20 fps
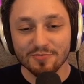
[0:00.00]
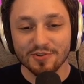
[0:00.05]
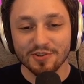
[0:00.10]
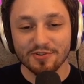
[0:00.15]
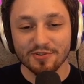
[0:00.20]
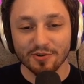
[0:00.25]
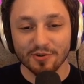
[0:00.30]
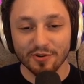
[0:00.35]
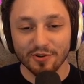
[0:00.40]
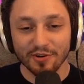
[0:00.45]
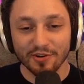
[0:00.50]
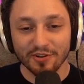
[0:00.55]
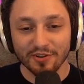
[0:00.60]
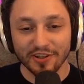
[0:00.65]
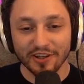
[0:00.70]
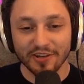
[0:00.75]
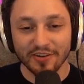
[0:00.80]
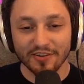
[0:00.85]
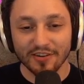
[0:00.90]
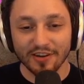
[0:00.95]
tutorial
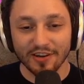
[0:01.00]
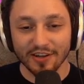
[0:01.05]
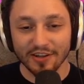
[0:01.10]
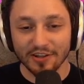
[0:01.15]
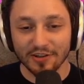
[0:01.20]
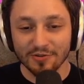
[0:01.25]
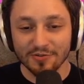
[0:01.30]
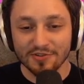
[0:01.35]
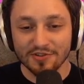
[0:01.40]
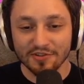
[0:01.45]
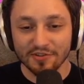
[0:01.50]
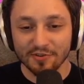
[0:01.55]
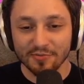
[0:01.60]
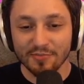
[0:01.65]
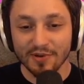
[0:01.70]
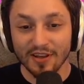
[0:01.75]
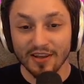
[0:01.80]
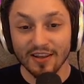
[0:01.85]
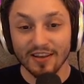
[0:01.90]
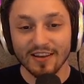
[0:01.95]
here on YouTube.
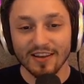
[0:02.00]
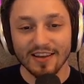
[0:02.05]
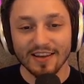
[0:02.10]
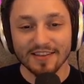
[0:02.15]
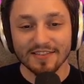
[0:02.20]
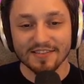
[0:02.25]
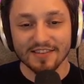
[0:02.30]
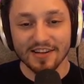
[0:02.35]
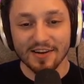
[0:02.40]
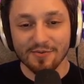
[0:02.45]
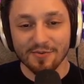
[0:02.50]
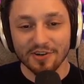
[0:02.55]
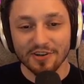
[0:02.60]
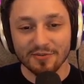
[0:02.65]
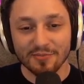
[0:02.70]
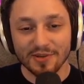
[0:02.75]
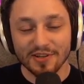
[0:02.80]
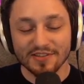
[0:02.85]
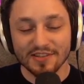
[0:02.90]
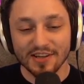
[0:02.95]
And today we're going to
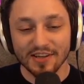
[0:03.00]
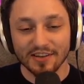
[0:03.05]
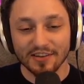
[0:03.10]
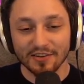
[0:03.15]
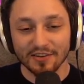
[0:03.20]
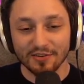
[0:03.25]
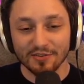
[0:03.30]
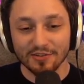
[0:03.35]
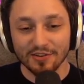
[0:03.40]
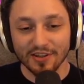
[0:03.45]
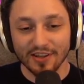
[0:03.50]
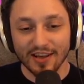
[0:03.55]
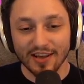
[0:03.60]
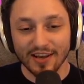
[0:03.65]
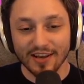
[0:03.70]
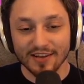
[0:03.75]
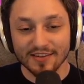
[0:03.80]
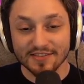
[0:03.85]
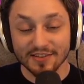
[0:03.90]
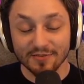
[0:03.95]
be taking a look
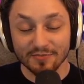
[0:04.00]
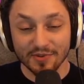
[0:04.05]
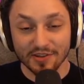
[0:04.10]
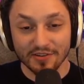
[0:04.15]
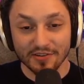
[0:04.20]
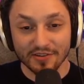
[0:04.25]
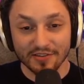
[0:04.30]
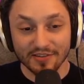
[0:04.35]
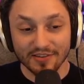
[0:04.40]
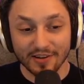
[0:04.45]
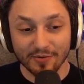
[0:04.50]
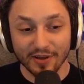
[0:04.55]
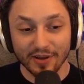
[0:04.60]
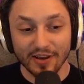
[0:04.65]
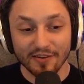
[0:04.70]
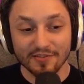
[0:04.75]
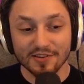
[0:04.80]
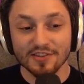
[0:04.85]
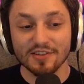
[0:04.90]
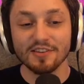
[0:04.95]
at something that we
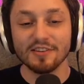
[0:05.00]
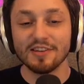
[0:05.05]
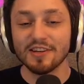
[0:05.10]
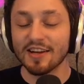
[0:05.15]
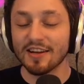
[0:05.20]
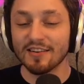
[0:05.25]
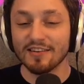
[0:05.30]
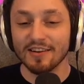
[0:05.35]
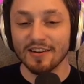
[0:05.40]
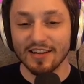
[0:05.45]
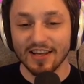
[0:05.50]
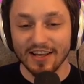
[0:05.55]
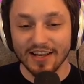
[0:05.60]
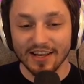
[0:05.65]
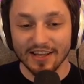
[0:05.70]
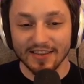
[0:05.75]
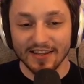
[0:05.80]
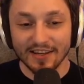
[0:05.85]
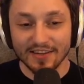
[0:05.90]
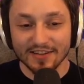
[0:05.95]
haven't done yet,
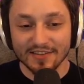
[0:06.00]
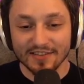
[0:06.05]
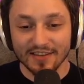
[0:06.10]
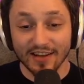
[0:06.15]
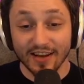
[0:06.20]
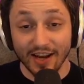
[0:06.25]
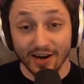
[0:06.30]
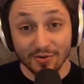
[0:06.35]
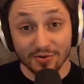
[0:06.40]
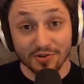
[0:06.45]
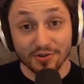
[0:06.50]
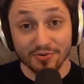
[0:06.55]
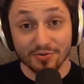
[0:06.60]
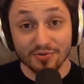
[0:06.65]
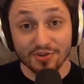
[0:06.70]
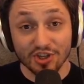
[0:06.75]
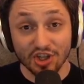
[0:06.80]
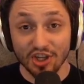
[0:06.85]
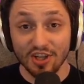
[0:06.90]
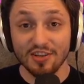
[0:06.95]
and that is a how to
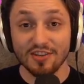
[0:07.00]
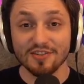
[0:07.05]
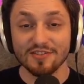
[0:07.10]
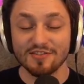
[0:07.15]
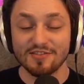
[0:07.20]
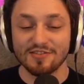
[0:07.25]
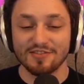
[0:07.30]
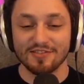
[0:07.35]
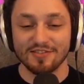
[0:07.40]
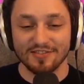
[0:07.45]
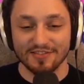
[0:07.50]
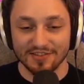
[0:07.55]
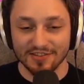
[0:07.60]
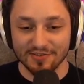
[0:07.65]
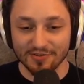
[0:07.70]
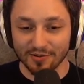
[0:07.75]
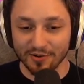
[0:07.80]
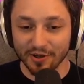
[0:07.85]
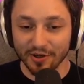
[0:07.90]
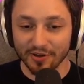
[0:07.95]
cheese
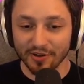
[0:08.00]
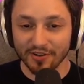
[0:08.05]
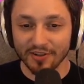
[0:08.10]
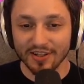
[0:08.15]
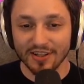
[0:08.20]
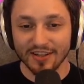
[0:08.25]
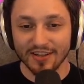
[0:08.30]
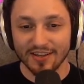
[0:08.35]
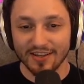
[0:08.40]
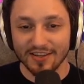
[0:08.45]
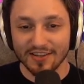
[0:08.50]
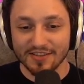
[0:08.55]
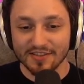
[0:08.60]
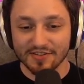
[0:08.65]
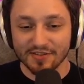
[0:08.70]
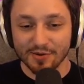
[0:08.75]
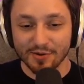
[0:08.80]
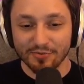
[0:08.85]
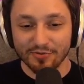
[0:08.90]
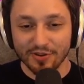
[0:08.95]
tutorial.
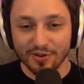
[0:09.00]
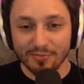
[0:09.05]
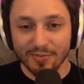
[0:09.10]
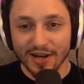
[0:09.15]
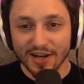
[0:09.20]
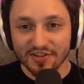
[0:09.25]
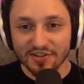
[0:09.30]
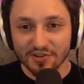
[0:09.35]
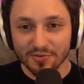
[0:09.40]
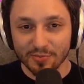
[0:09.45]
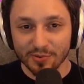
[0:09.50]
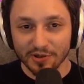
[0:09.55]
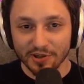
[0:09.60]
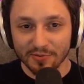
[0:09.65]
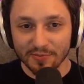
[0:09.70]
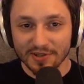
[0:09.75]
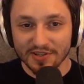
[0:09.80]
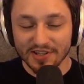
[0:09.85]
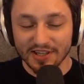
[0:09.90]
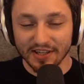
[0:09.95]
So for the matchup, we're going to
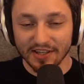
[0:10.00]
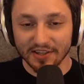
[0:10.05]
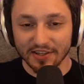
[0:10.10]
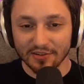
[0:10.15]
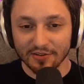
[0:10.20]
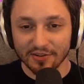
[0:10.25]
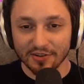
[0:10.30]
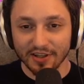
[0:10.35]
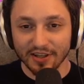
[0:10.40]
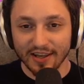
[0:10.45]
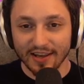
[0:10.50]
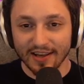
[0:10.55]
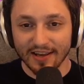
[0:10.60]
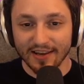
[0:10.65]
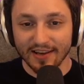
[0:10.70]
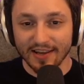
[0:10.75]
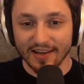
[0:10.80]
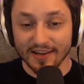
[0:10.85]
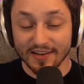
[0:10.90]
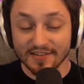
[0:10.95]
be taking a look at
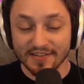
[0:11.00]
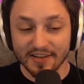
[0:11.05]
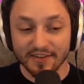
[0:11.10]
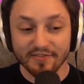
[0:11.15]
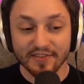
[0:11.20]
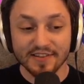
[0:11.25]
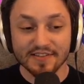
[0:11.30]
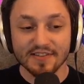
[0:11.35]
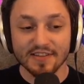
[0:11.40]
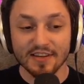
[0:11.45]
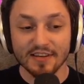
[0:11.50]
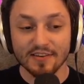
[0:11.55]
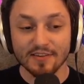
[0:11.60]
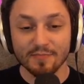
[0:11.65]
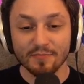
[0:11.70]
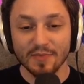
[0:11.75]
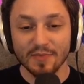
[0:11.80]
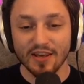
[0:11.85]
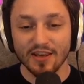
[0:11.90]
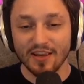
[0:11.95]
a TvZ,
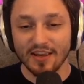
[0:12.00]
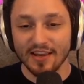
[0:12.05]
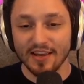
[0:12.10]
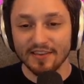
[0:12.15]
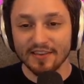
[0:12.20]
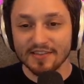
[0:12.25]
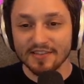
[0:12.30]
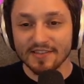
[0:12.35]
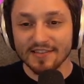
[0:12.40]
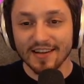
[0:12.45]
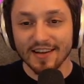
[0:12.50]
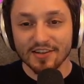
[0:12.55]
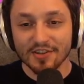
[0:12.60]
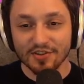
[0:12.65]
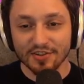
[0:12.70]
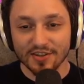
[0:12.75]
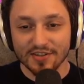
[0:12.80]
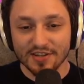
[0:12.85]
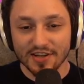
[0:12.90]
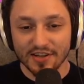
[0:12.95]
and this is
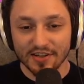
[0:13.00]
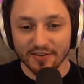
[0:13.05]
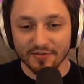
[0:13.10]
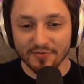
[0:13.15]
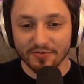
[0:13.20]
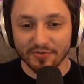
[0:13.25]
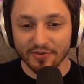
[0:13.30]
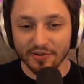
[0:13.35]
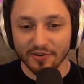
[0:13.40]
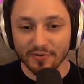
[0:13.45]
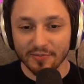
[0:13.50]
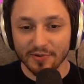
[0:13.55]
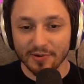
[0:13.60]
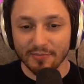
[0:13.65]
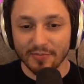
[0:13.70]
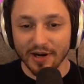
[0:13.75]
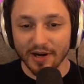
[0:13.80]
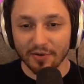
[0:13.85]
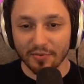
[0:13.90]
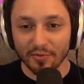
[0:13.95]
actually taken from
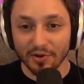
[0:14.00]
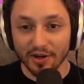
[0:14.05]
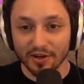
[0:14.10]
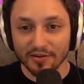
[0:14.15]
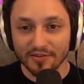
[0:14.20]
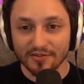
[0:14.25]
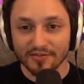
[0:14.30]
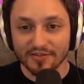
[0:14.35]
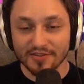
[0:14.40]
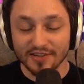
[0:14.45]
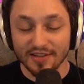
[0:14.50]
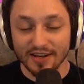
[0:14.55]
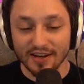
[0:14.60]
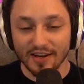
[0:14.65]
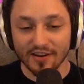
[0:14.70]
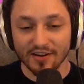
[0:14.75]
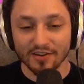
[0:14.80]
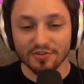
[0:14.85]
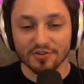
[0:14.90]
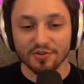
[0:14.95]
my run today
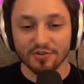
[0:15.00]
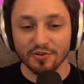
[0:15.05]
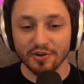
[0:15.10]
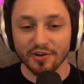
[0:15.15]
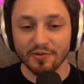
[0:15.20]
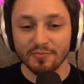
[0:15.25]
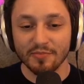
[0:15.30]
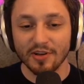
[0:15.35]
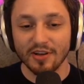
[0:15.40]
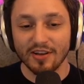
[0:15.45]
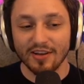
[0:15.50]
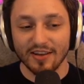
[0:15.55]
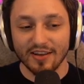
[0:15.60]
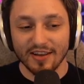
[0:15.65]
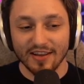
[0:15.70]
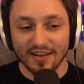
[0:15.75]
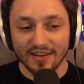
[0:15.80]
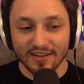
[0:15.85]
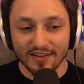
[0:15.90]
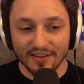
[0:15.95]
on stream
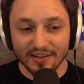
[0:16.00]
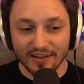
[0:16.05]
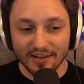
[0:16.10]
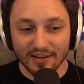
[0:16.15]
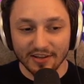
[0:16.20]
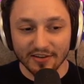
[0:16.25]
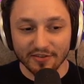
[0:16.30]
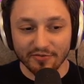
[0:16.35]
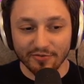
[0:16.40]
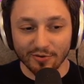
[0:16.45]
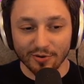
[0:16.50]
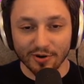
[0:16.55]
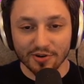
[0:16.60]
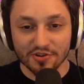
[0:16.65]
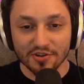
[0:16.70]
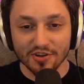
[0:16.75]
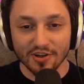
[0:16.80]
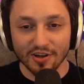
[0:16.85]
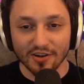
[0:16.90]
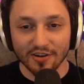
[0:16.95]
in the
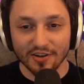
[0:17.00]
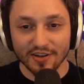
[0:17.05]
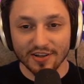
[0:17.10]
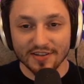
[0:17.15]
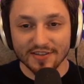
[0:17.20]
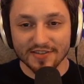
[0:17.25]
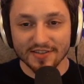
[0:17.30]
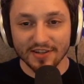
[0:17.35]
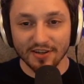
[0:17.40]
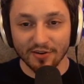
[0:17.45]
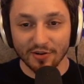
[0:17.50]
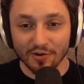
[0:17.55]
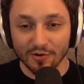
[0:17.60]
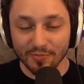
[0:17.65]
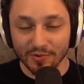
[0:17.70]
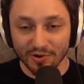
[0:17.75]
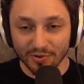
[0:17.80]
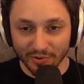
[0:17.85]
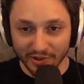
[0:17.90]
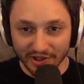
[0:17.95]
$400 ESL
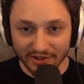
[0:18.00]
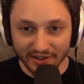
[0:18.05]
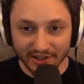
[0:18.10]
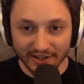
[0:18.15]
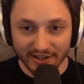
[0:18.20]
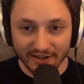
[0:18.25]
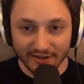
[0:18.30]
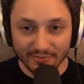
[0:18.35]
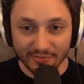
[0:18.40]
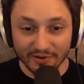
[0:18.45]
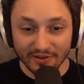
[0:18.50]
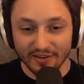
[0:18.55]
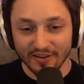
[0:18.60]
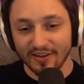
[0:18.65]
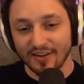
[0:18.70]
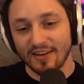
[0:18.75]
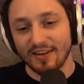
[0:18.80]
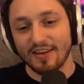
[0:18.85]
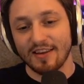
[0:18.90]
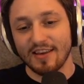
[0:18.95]
Open Weekly Cup.
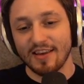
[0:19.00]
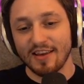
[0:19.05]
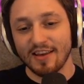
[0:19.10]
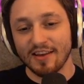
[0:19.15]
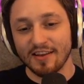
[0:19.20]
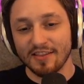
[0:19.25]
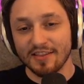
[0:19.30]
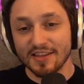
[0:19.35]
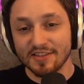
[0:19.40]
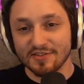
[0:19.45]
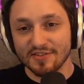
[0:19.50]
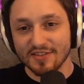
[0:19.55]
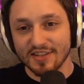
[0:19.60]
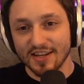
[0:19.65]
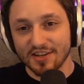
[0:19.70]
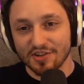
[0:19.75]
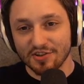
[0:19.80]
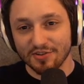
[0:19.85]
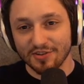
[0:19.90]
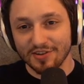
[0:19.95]
And this was
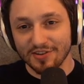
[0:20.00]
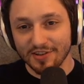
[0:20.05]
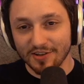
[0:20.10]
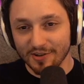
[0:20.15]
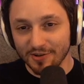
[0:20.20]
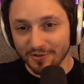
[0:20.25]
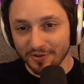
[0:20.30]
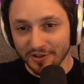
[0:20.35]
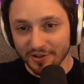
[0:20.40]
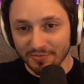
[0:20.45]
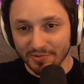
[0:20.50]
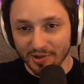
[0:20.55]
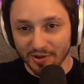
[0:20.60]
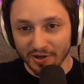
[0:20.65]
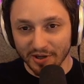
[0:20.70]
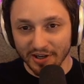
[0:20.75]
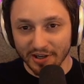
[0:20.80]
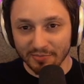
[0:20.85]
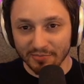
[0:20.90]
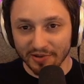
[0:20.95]
actually the only
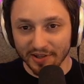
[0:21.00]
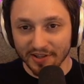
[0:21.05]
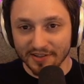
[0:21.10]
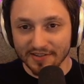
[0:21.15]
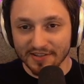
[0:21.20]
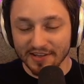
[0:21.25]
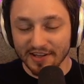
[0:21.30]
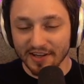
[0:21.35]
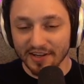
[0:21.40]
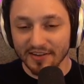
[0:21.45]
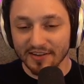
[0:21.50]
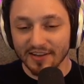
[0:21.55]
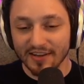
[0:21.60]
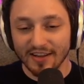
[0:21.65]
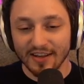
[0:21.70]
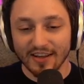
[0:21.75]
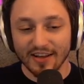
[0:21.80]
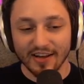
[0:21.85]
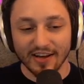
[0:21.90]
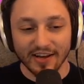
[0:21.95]
opponent I played today.
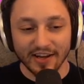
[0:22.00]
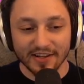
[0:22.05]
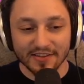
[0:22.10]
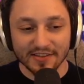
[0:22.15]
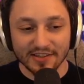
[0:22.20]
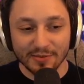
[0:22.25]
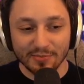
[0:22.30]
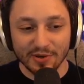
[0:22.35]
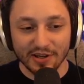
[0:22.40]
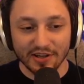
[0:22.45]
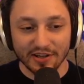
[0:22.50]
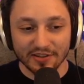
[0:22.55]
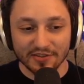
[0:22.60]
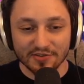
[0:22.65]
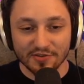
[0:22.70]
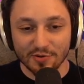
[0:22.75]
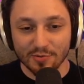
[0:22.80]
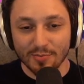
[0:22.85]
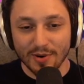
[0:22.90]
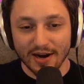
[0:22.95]
I ended up getting
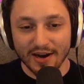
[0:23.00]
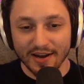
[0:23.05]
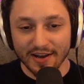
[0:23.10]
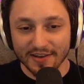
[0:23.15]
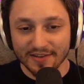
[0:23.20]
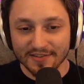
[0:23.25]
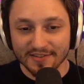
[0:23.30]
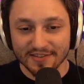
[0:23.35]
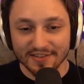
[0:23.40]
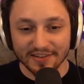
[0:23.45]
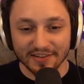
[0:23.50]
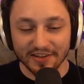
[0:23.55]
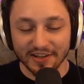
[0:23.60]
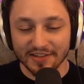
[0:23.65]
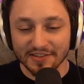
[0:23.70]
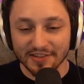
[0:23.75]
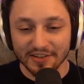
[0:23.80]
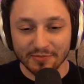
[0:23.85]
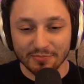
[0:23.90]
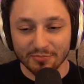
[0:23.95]
2 buys, and I
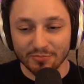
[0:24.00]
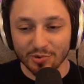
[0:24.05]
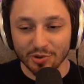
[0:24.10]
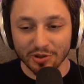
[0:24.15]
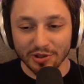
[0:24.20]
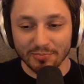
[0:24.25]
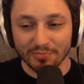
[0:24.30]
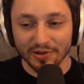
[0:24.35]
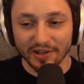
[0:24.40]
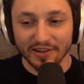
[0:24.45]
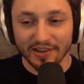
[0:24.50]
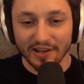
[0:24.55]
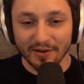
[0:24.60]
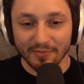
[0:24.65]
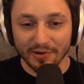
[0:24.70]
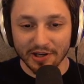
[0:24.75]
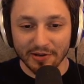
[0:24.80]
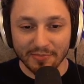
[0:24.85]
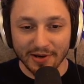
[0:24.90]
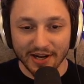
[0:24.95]
didn't really play that
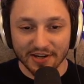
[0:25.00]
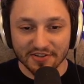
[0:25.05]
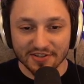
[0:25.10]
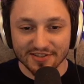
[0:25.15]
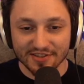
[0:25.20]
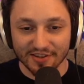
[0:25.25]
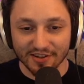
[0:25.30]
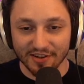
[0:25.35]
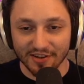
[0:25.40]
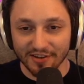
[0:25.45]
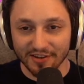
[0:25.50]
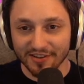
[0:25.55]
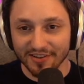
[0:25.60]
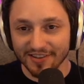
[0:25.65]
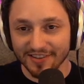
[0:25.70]
many matches at all.